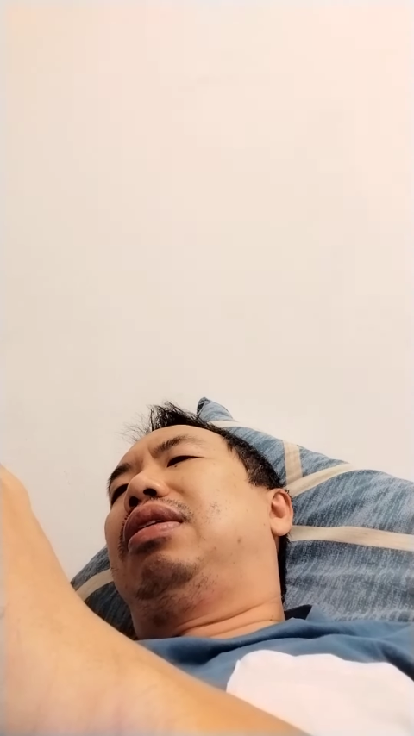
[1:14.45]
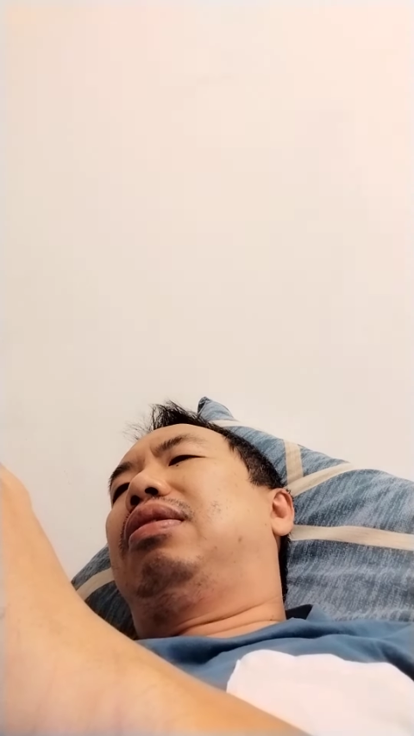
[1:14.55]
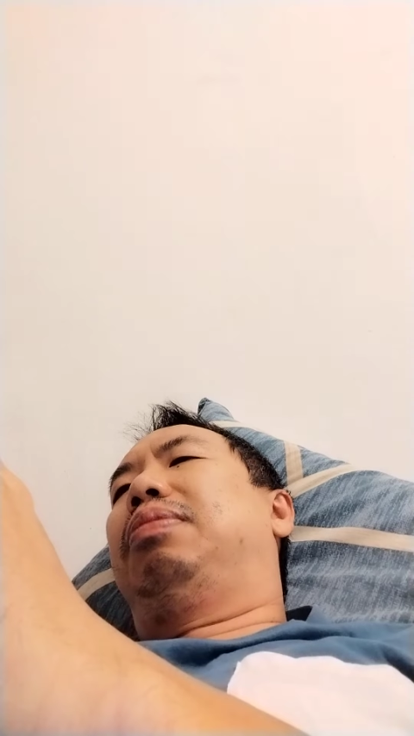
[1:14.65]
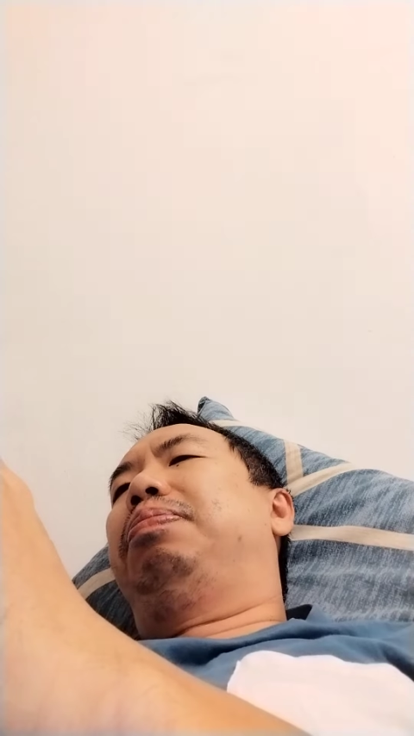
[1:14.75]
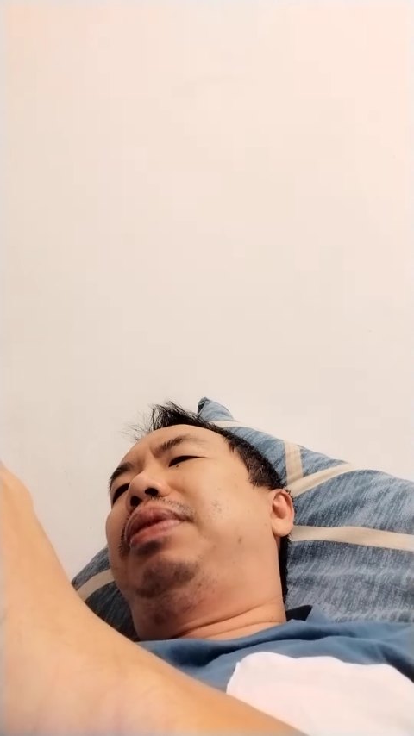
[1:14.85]

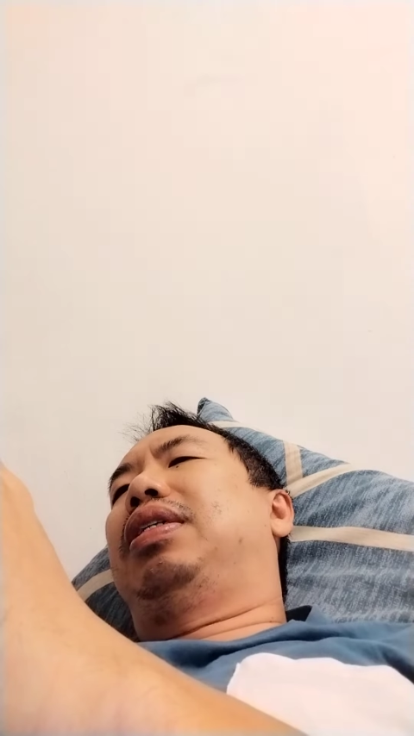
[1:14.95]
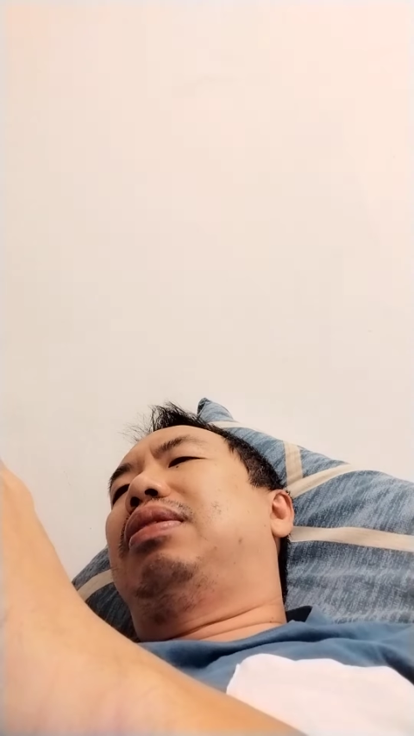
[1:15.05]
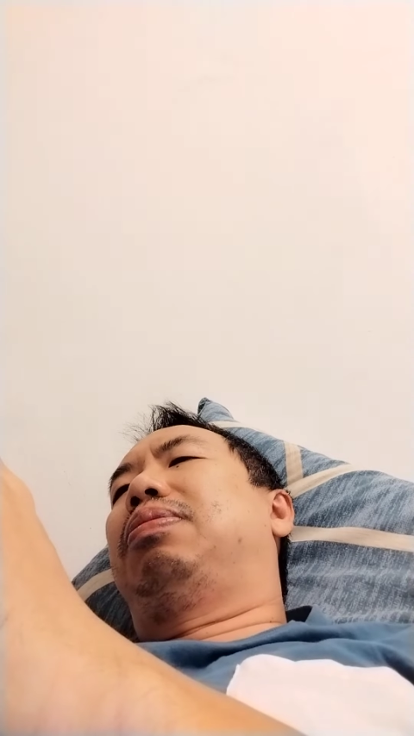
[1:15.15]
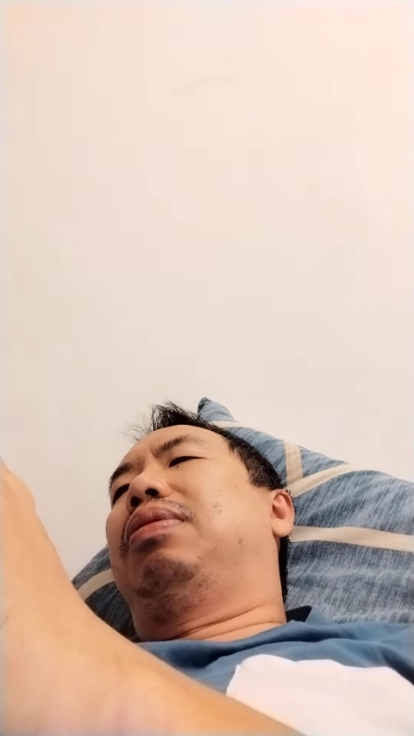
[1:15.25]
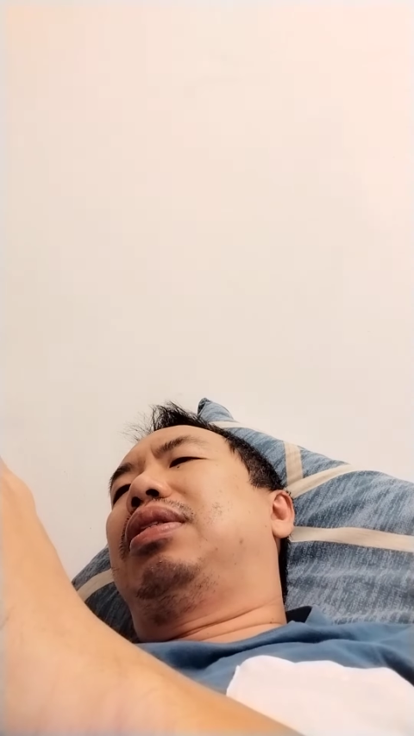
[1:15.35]

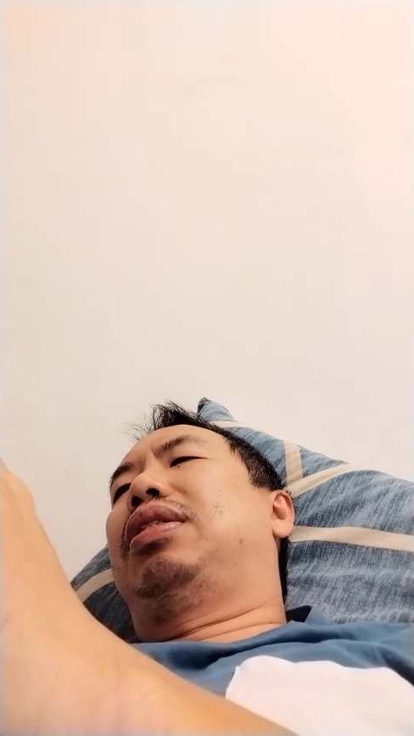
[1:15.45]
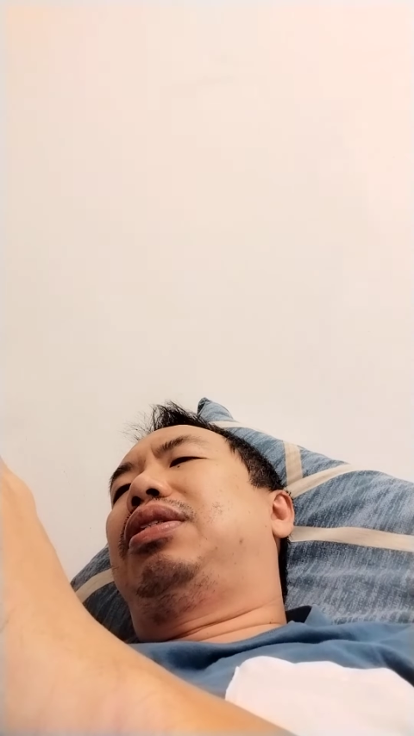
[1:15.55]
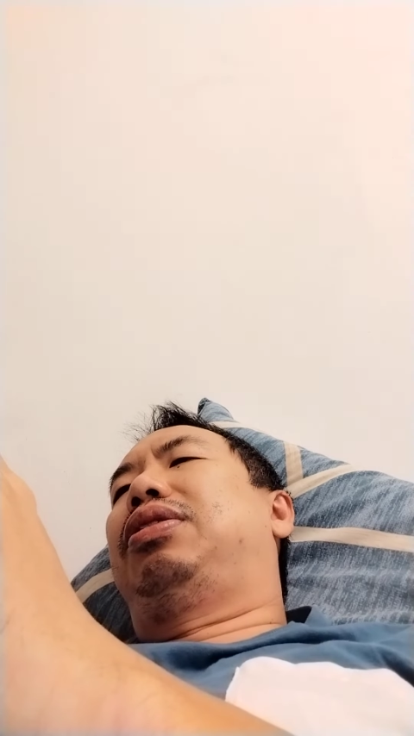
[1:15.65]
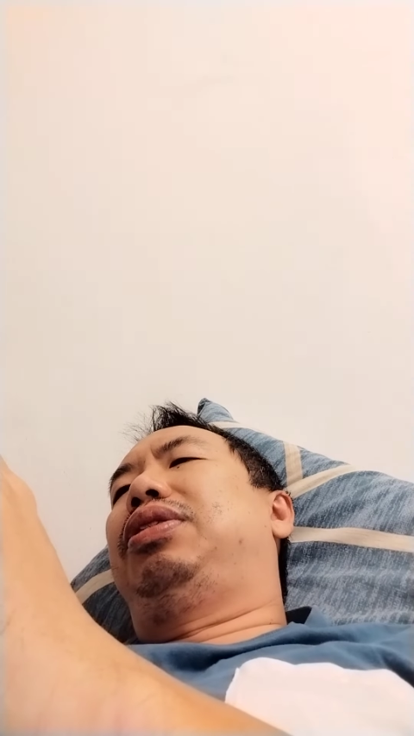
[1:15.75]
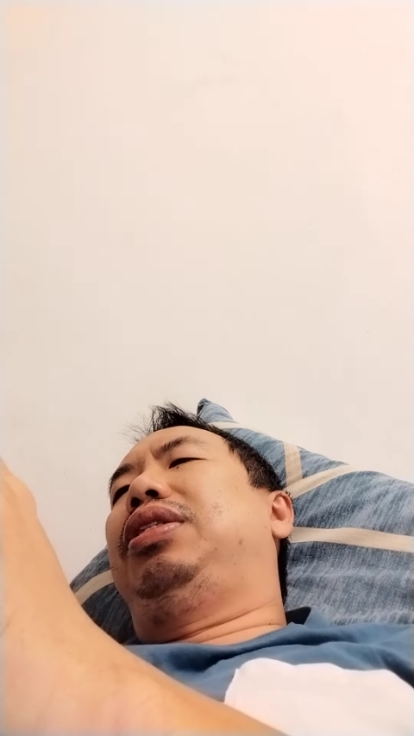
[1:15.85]
complex was
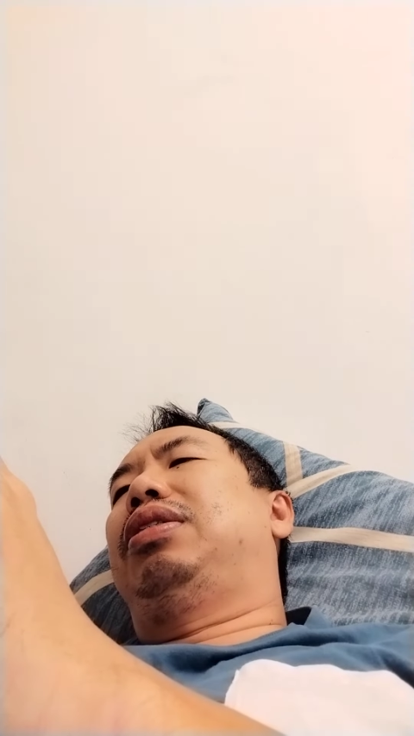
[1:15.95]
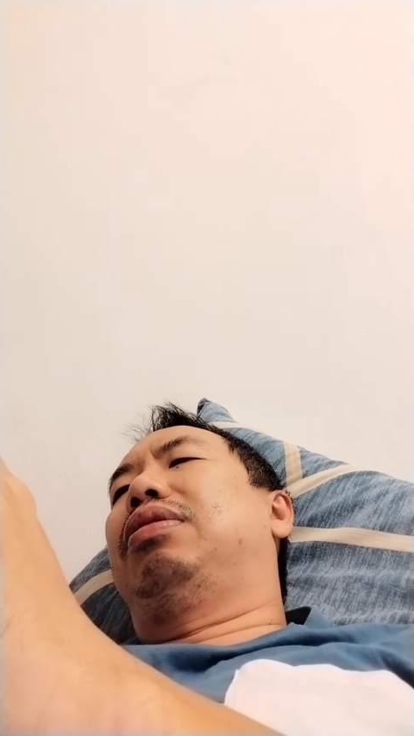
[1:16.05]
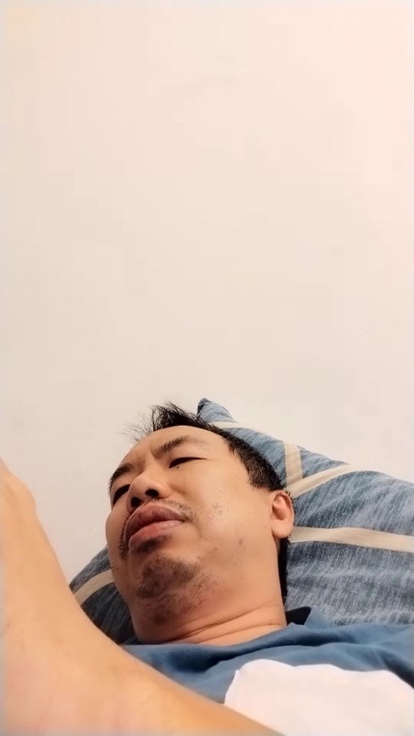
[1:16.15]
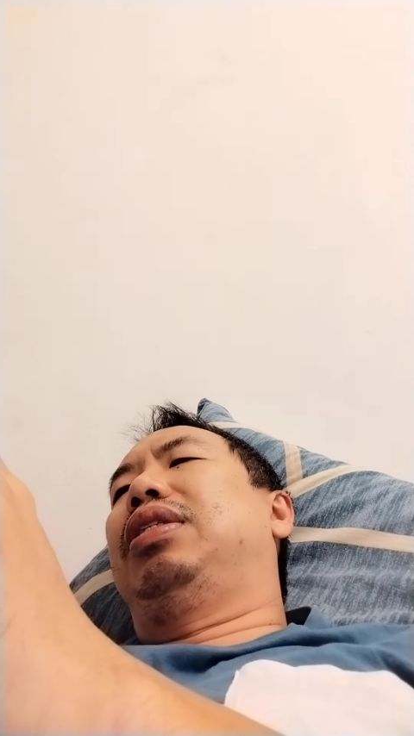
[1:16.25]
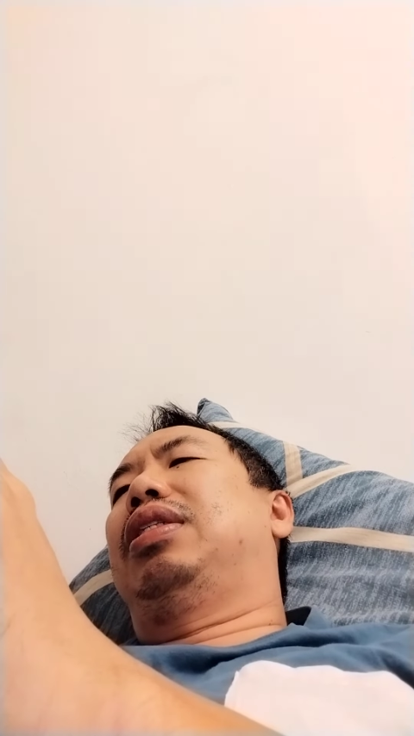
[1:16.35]
3
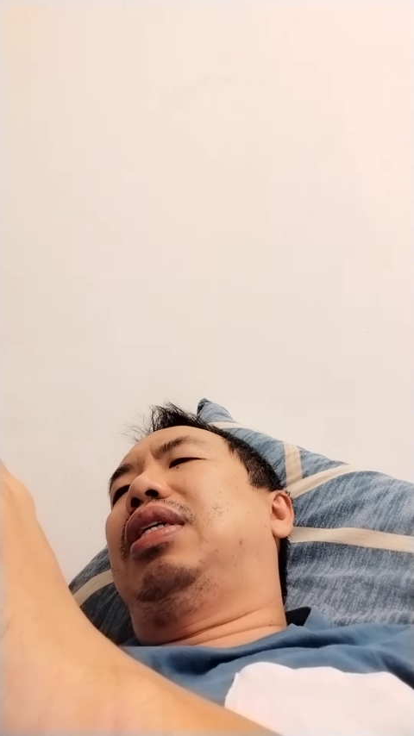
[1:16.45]
stories